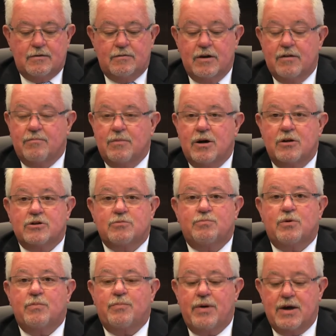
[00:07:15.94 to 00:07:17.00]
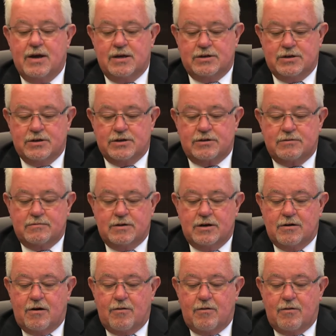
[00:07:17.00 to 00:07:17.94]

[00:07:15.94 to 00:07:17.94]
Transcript: We have multiple pages in